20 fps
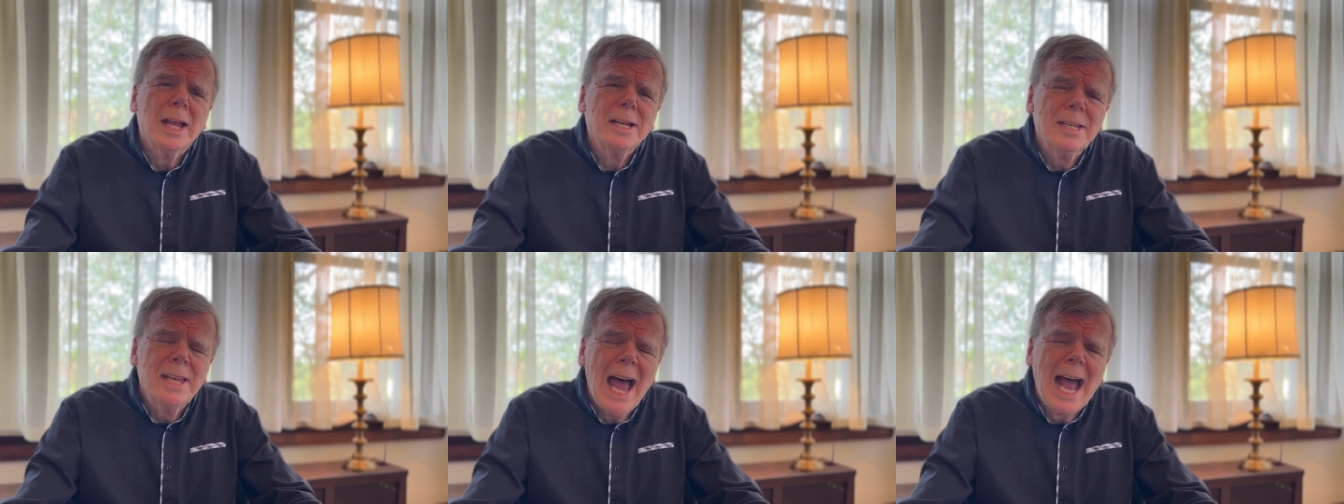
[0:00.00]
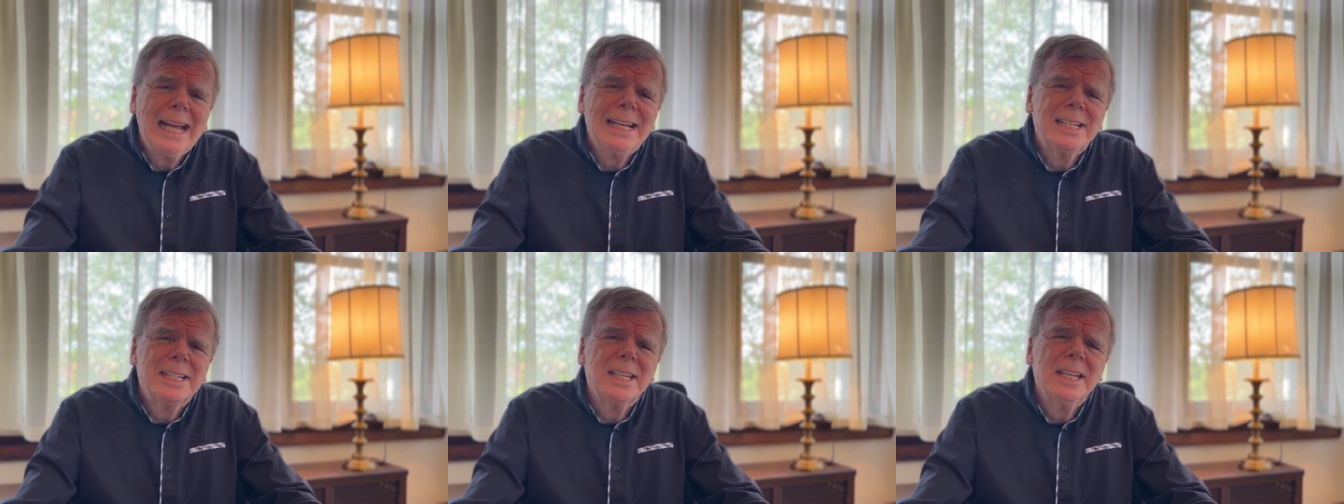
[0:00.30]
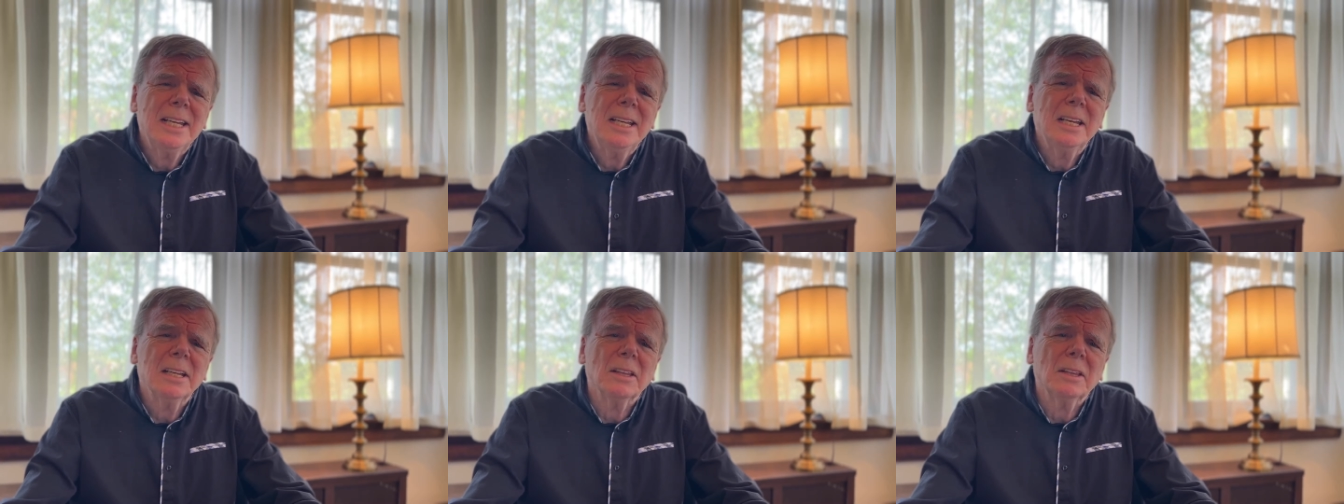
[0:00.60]

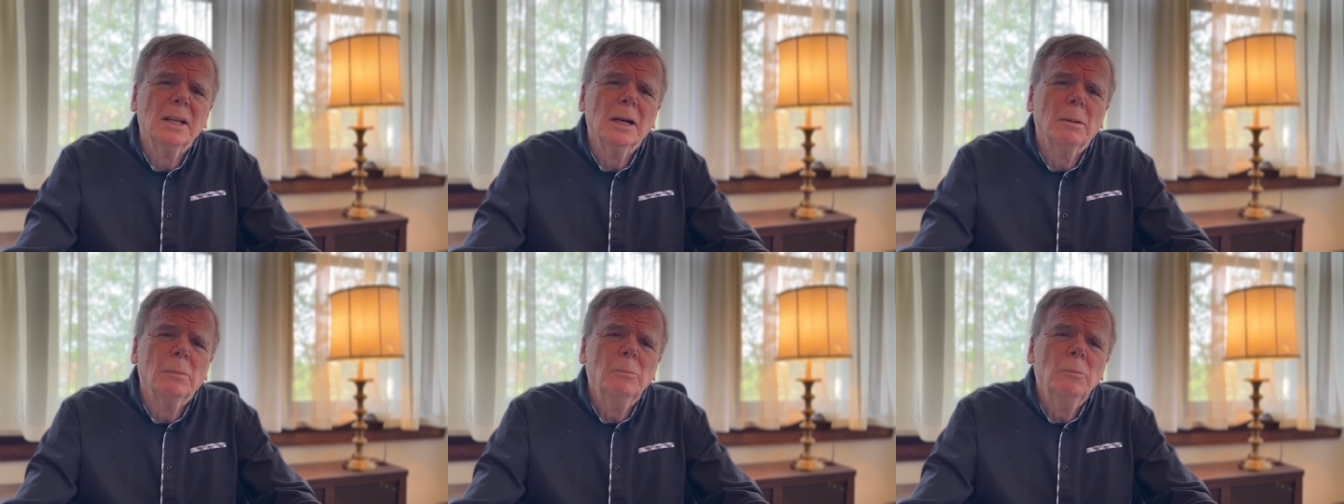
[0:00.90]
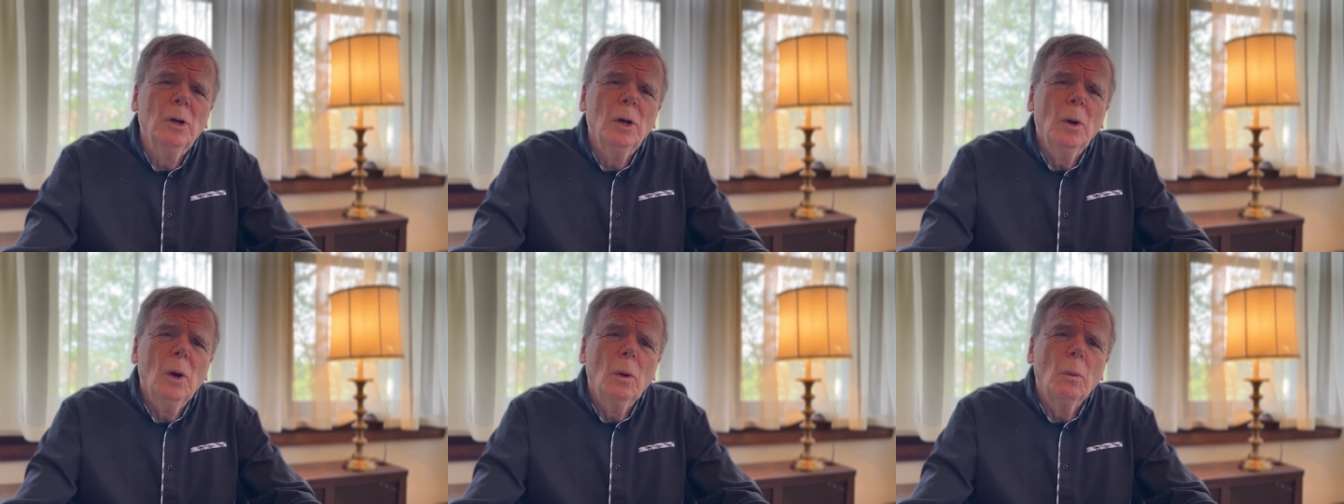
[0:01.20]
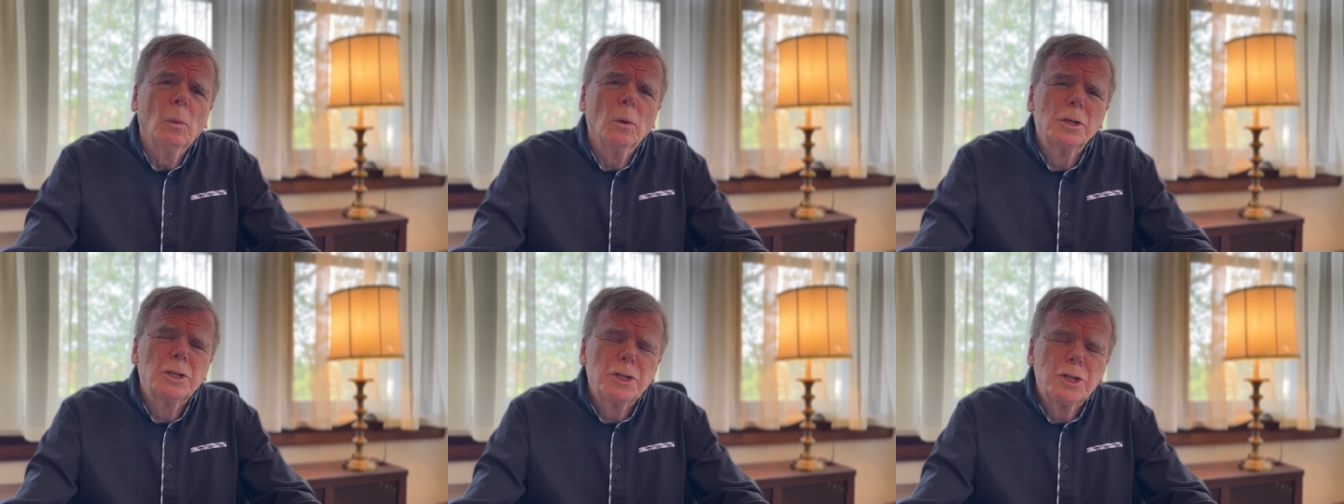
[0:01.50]
19 of them
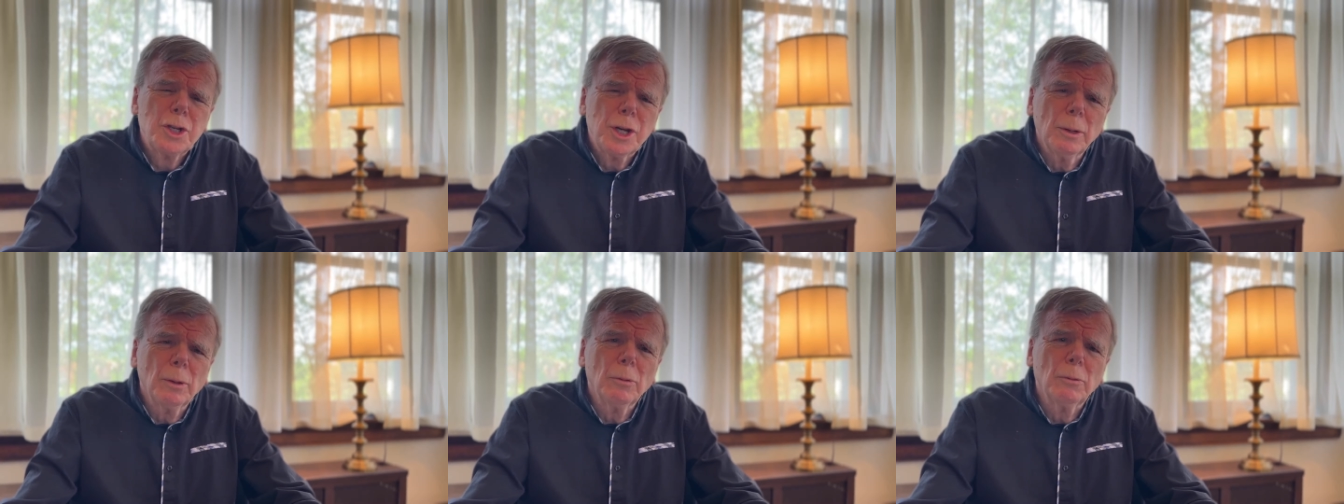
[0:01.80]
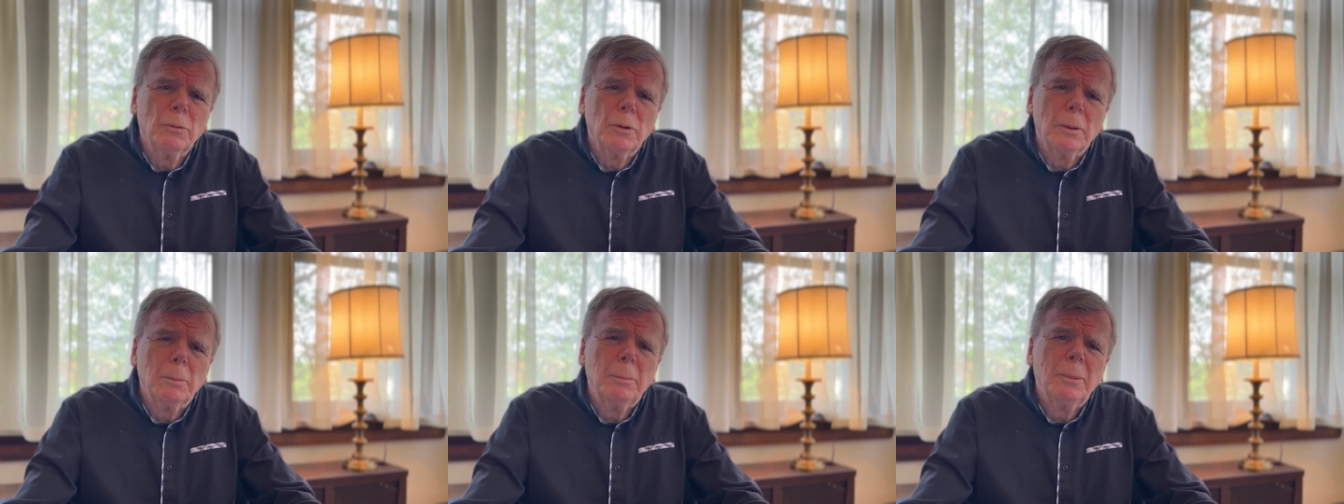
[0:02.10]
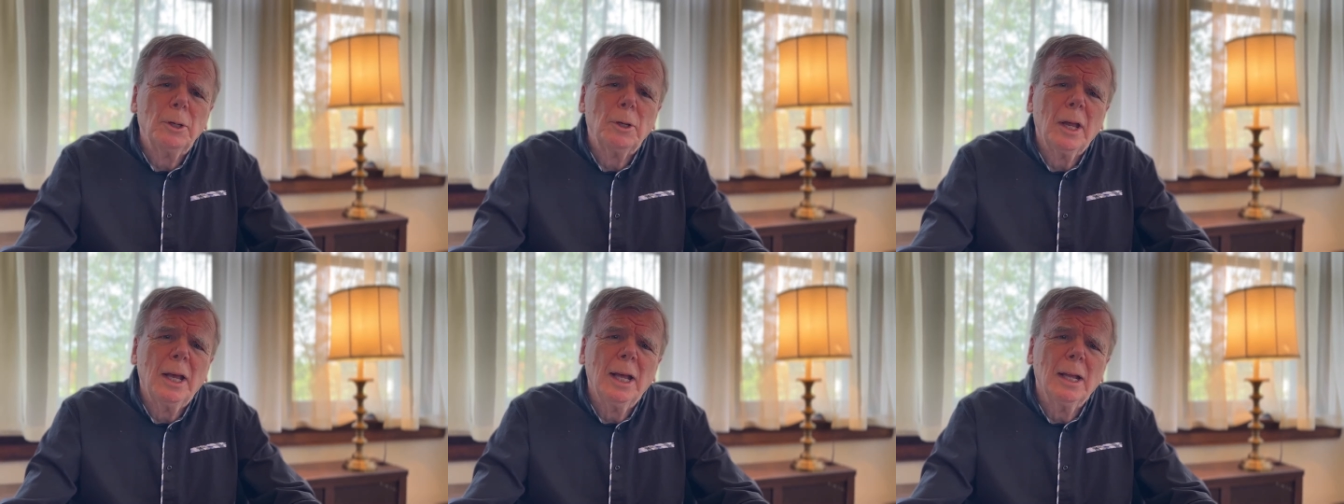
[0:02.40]
were children
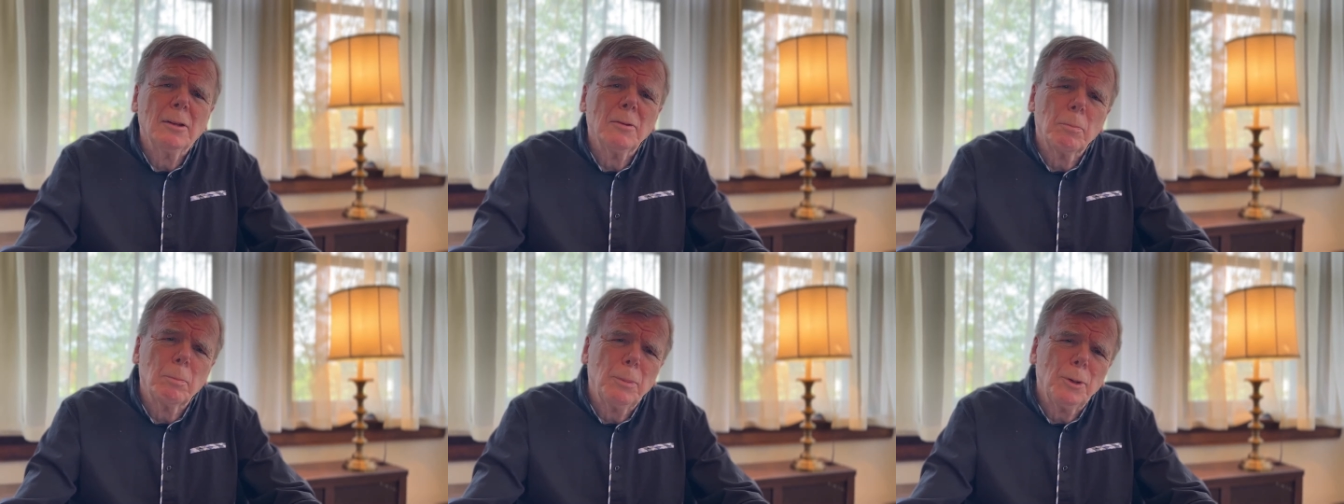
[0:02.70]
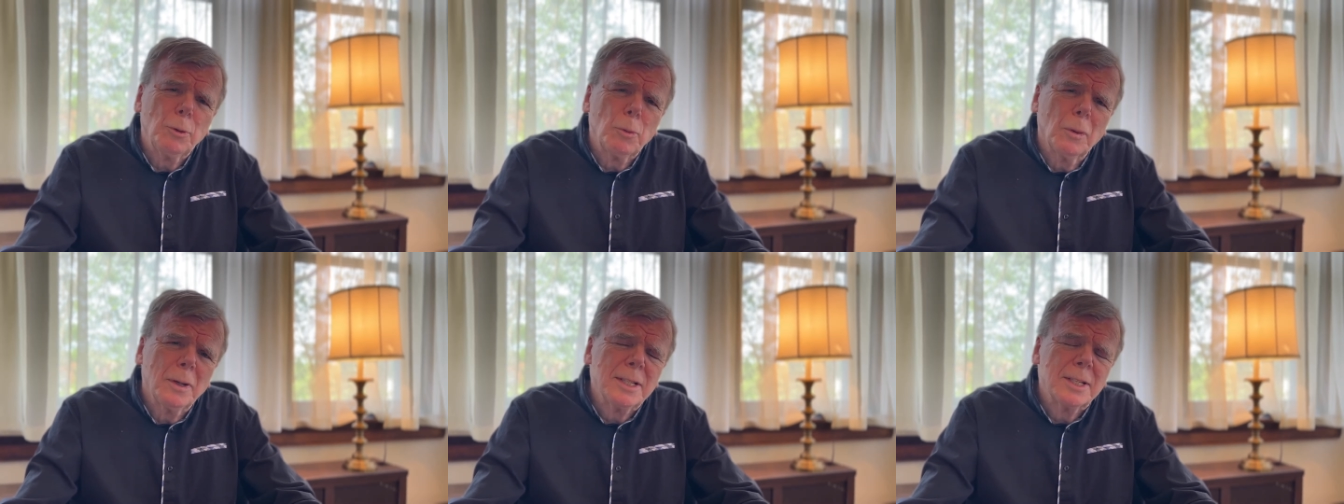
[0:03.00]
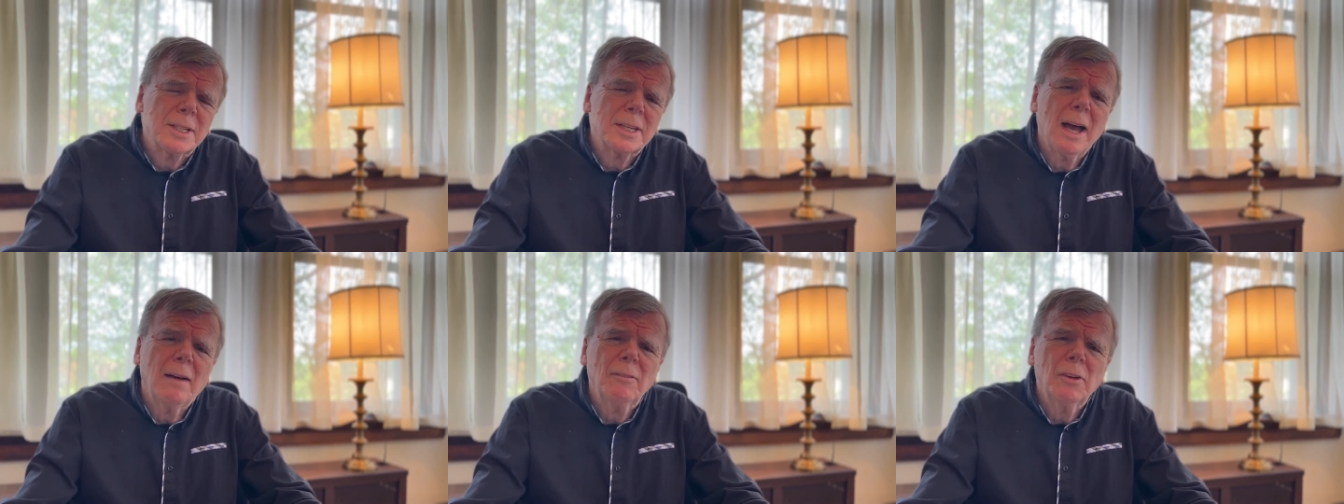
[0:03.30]
in between
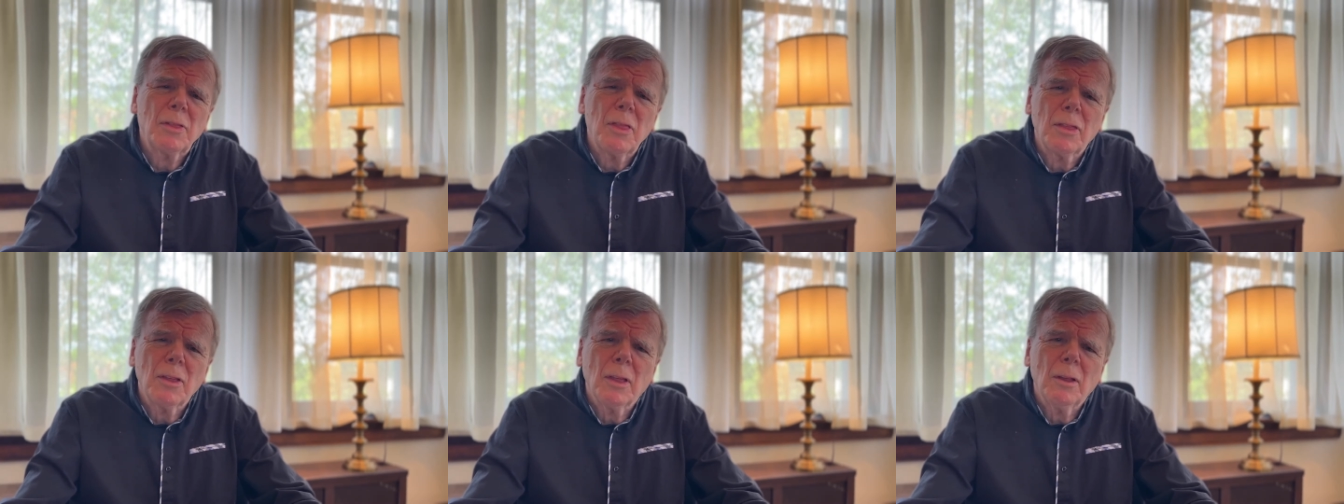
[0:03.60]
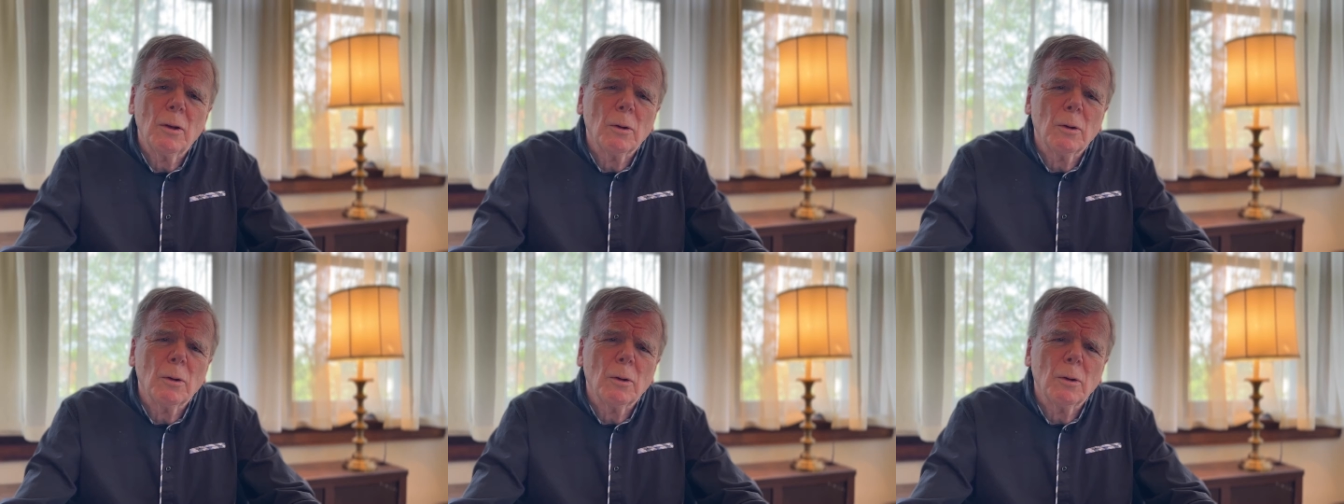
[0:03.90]
seventh,